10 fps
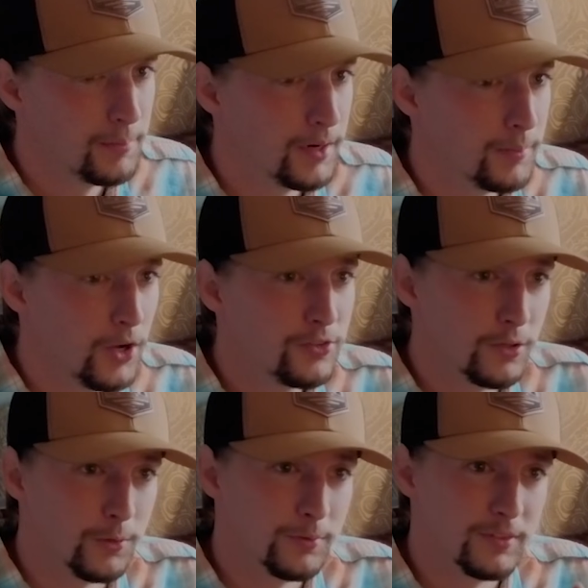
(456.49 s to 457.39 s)
but I'm
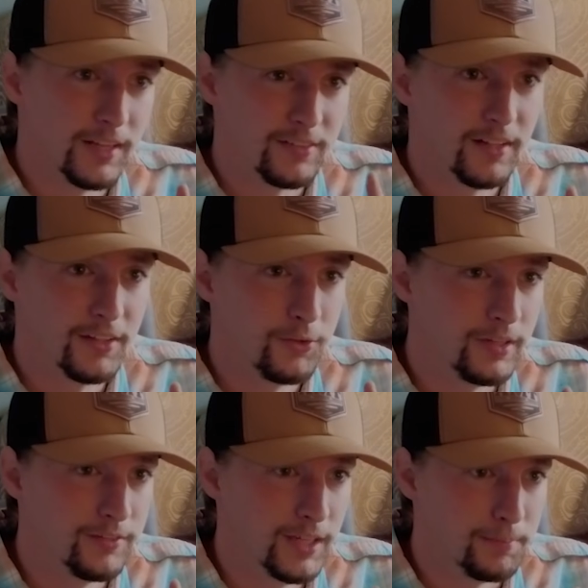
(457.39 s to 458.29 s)
also not telling you to
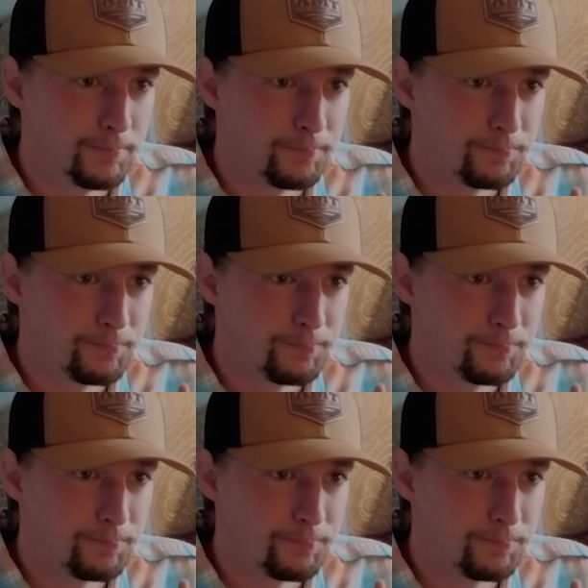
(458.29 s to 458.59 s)
give up.